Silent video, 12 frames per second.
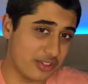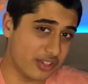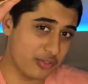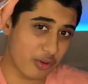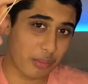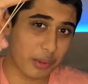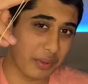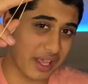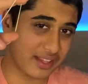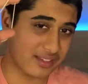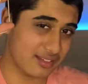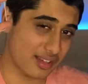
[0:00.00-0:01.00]
these rubber
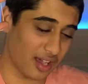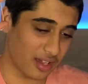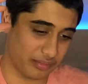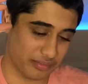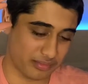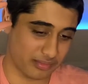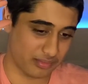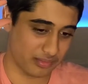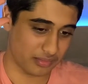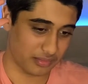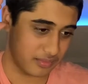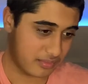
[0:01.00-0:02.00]
bands
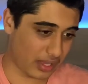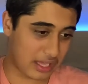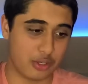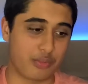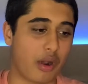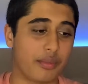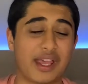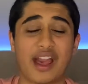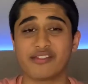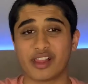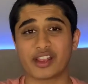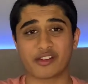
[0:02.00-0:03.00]
that you probably
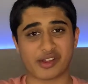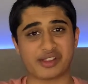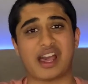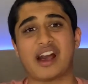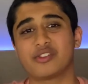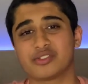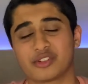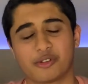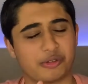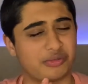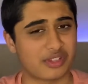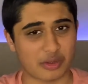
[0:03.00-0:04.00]
have lying around the house or
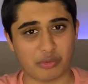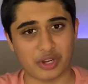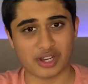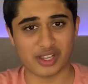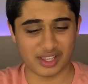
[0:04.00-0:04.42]
somewhere